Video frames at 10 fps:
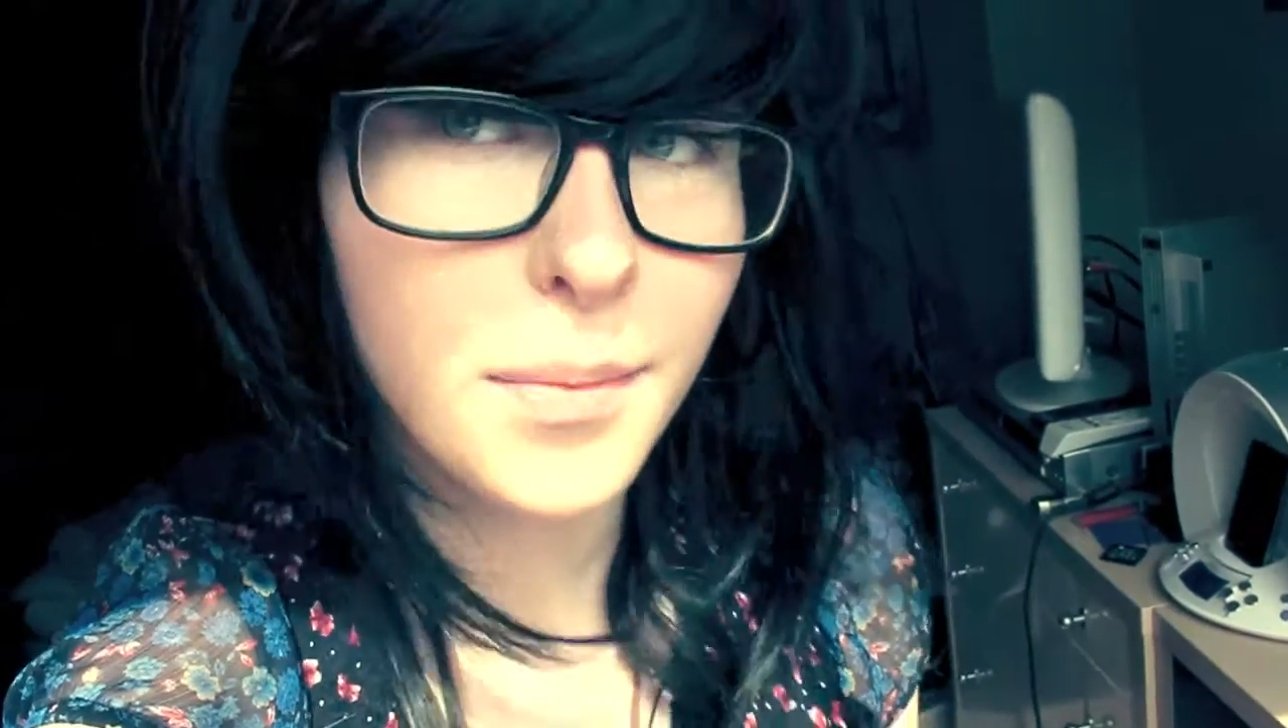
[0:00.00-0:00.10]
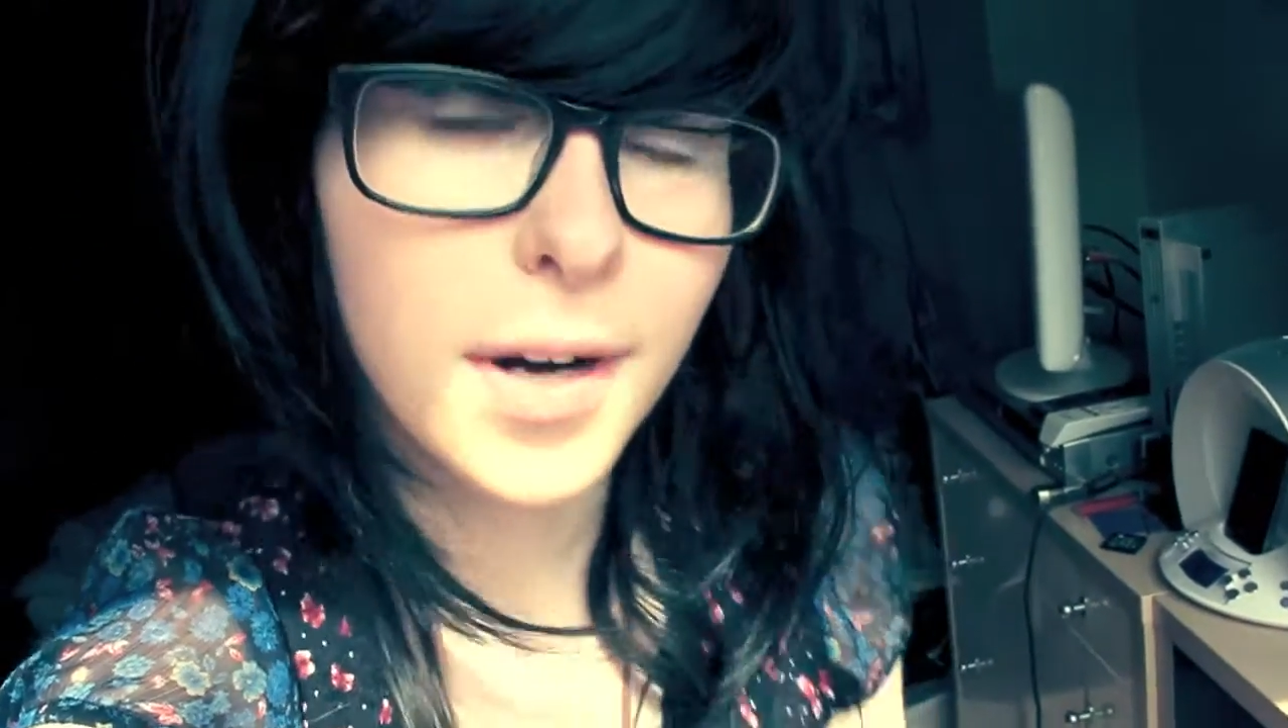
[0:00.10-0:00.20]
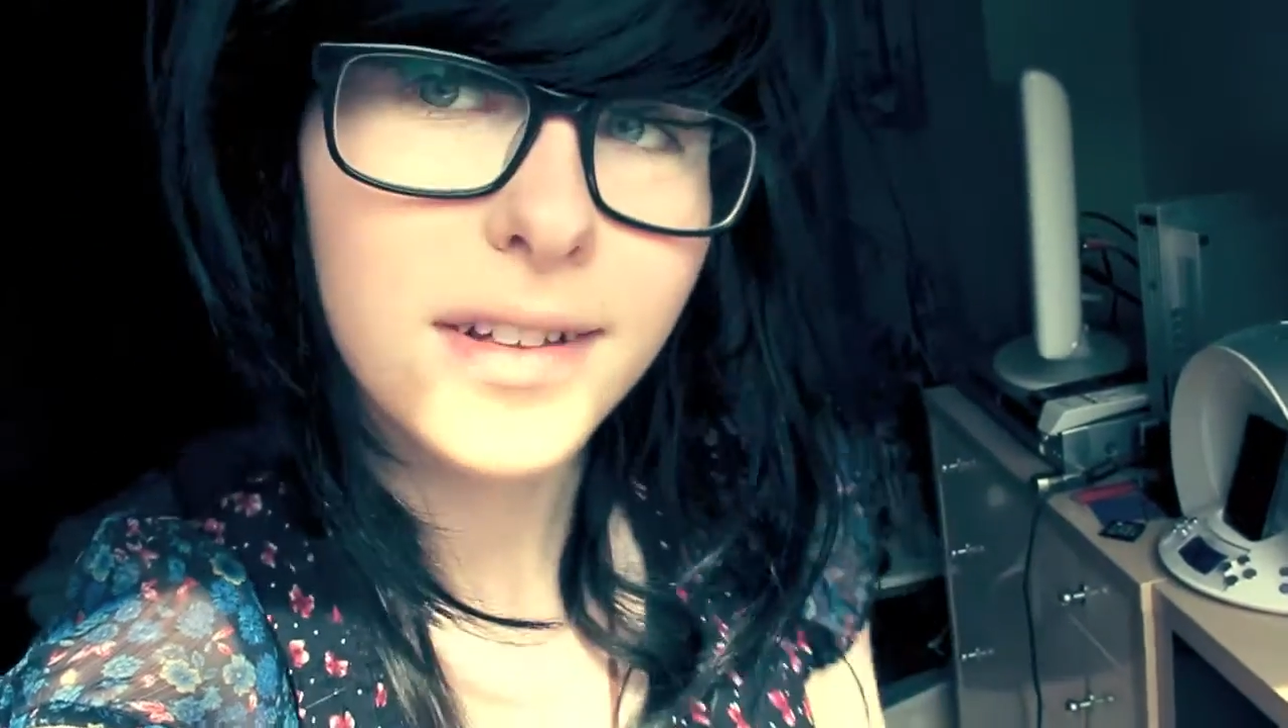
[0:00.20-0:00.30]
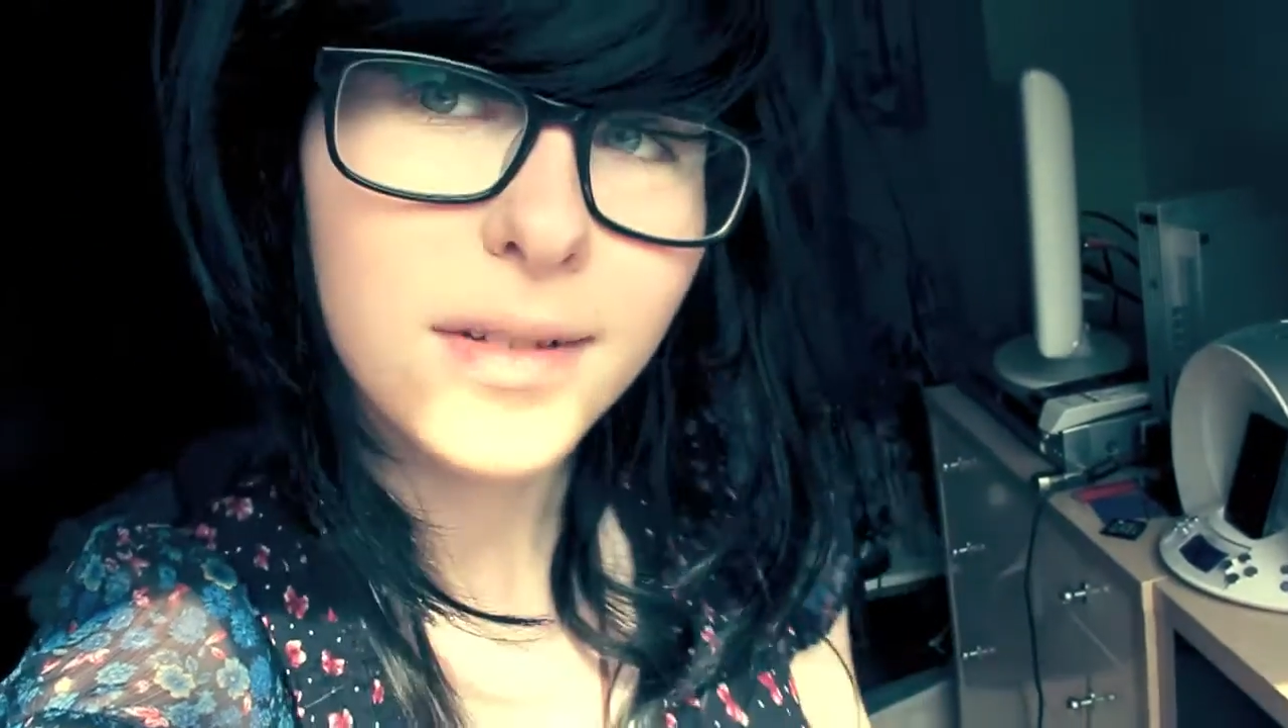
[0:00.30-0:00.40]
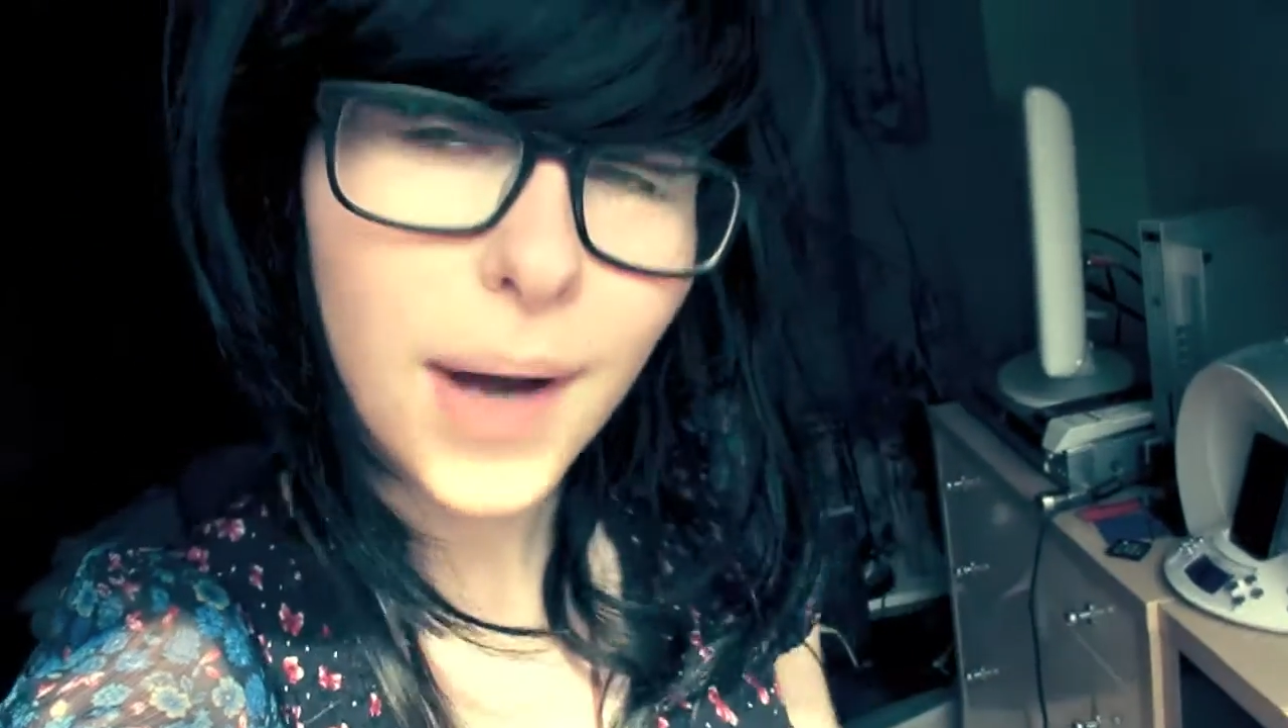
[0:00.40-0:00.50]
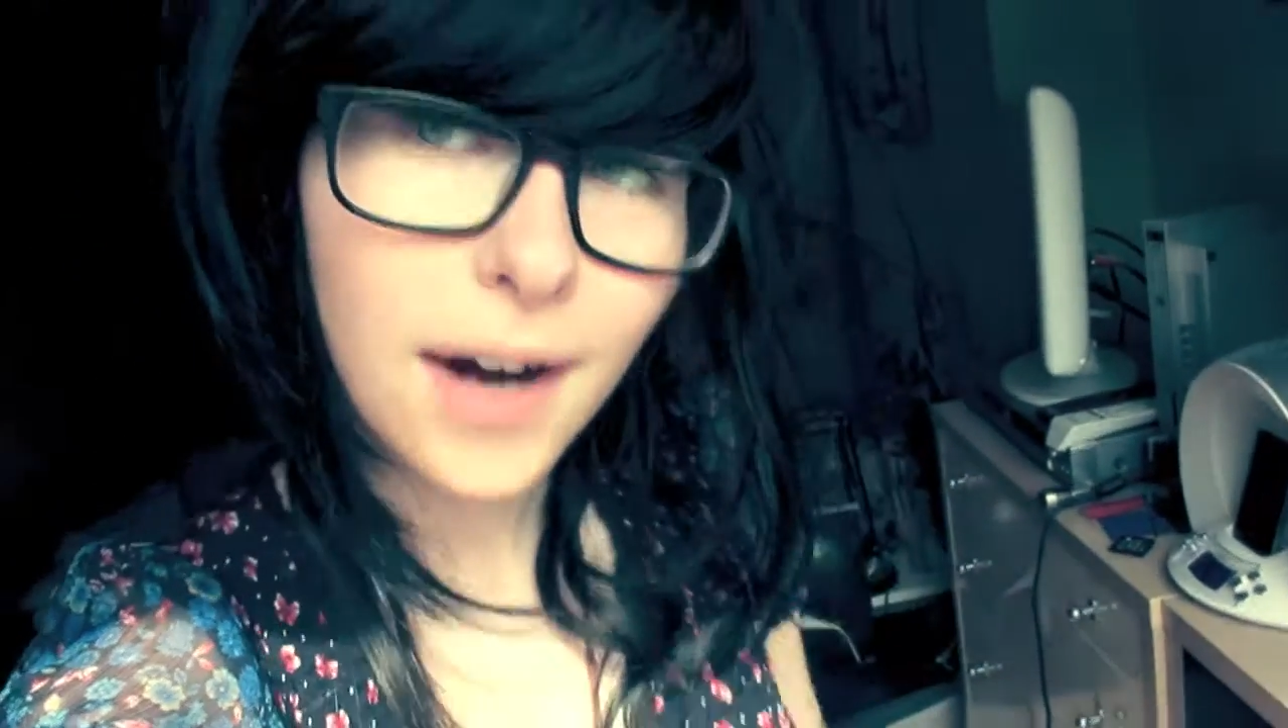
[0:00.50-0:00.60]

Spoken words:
embarrassing